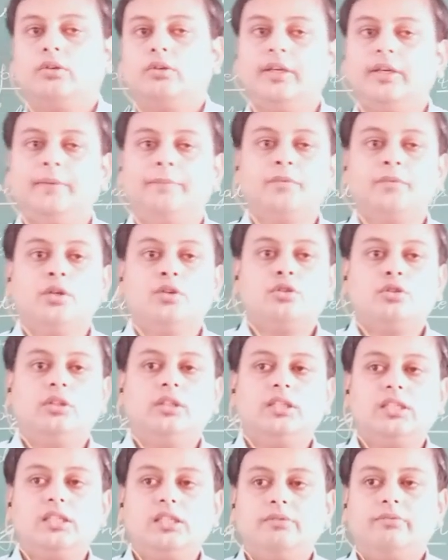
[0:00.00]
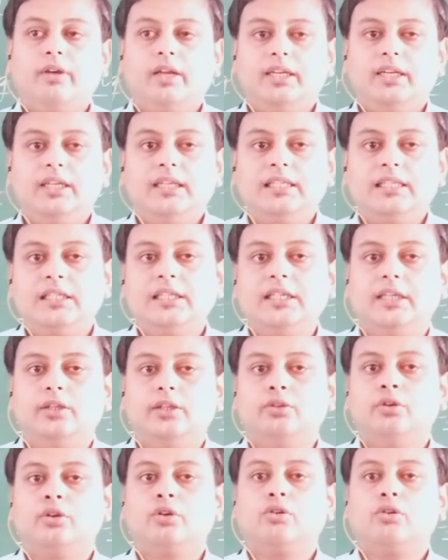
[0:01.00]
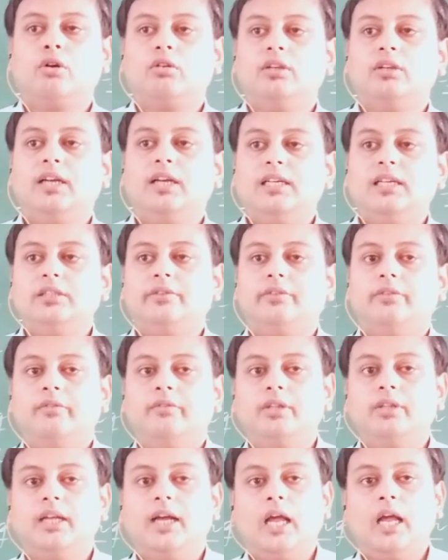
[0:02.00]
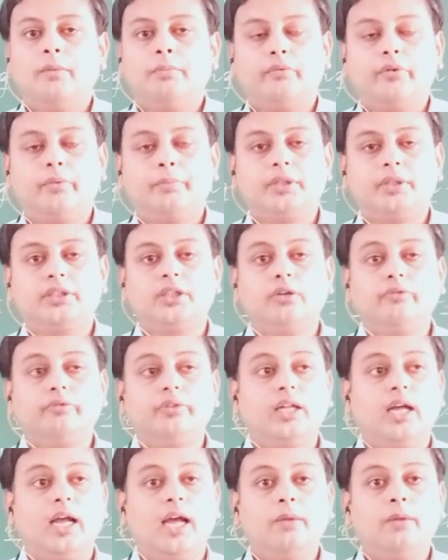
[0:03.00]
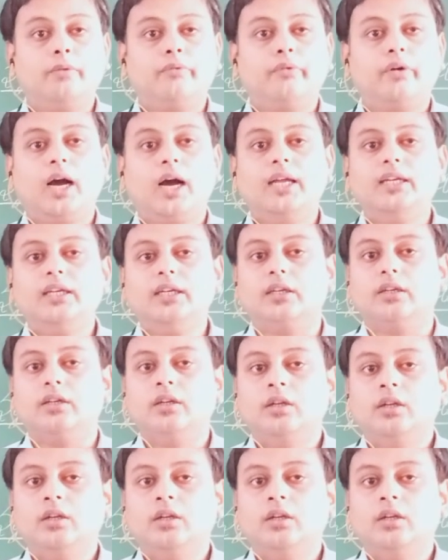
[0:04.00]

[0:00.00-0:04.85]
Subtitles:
Okay, so this is very easy to recognize with the help of a picture, with the help of an icon.